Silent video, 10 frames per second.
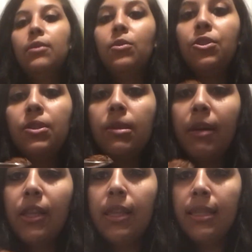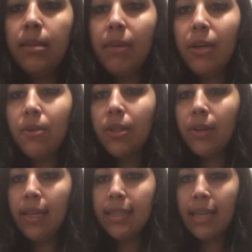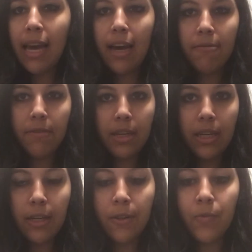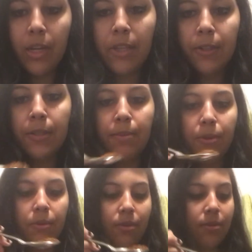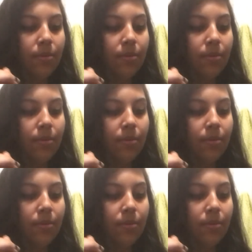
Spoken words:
which is about this amount, so I guess half a regular spoon.